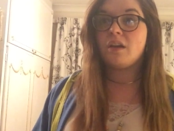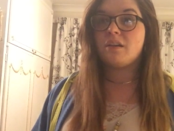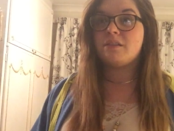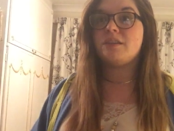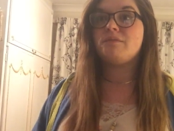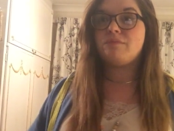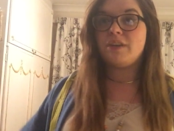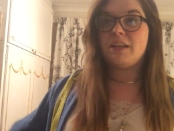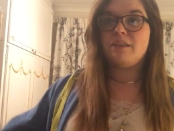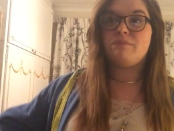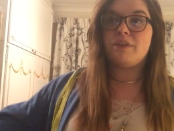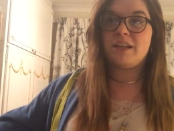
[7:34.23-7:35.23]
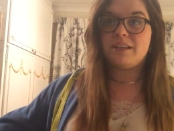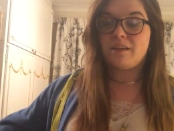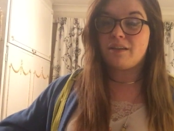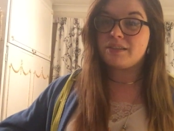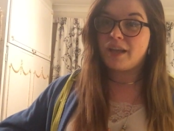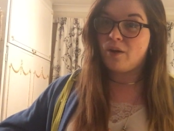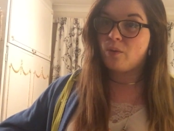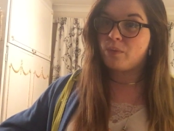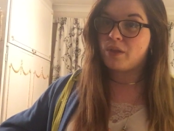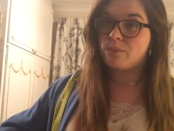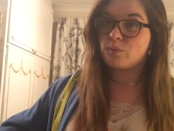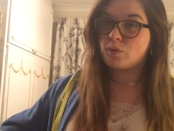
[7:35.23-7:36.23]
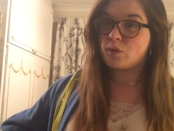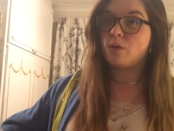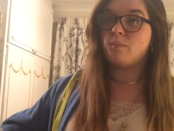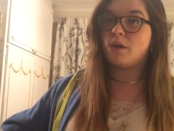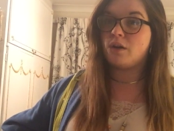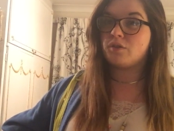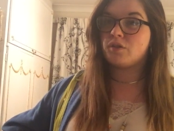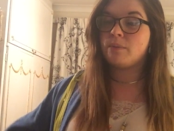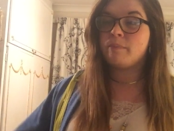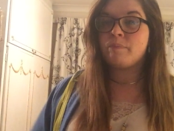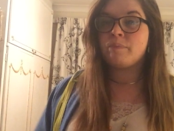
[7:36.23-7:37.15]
because it really, really does help them so much.